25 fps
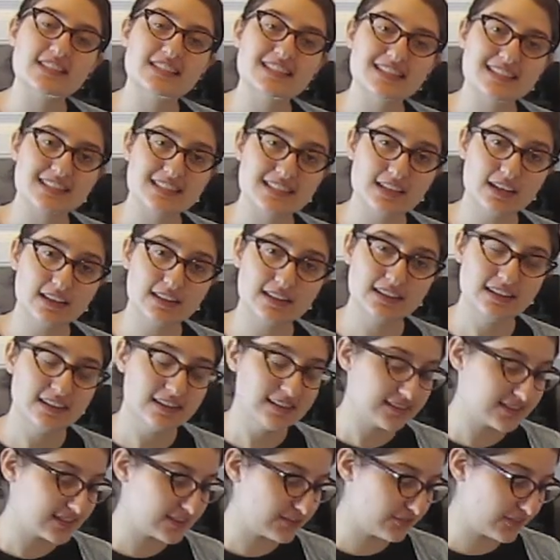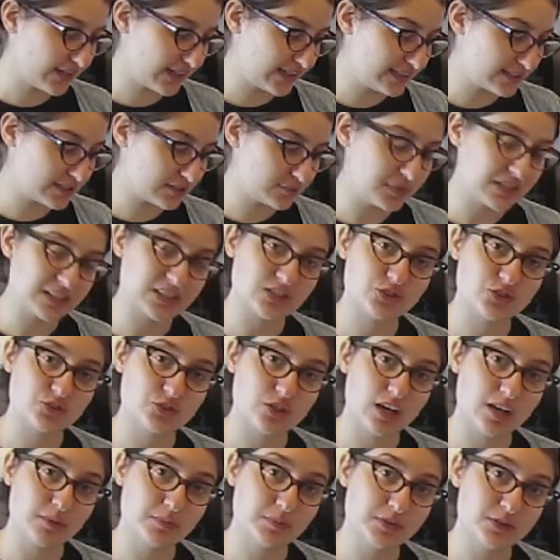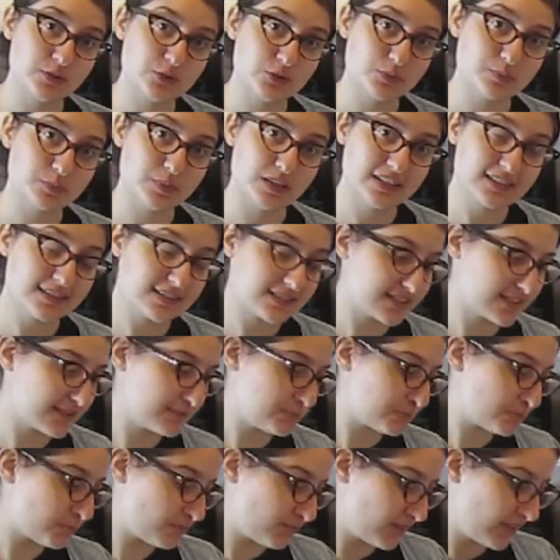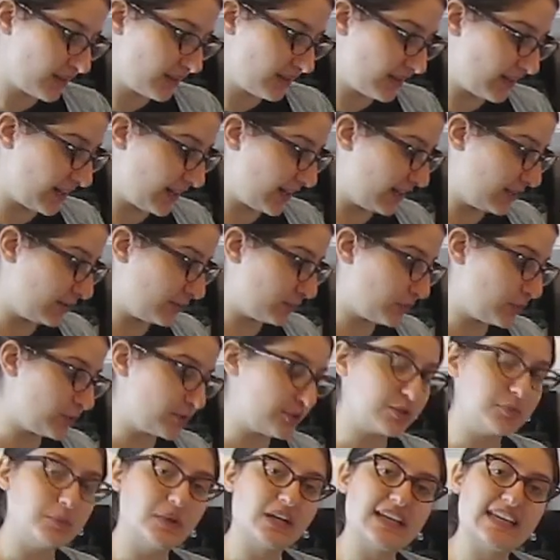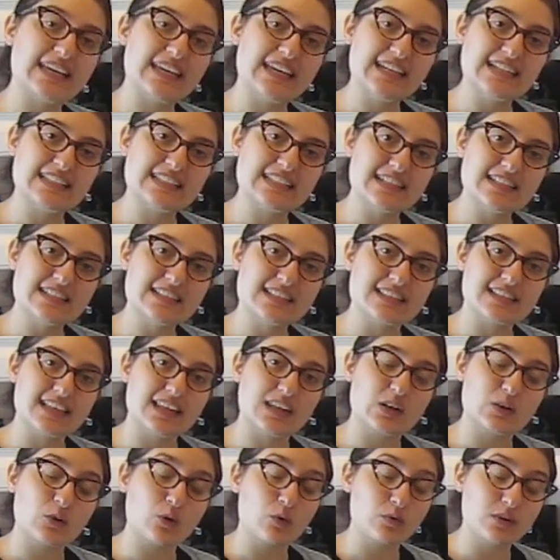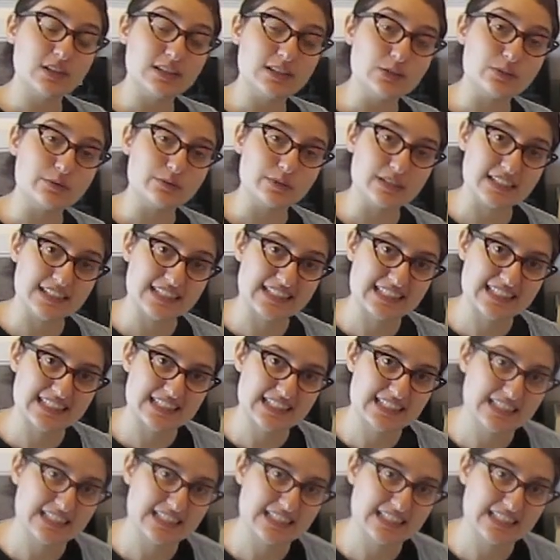this is done, divide the mixture up into bits and put them in cake tins that are already greased.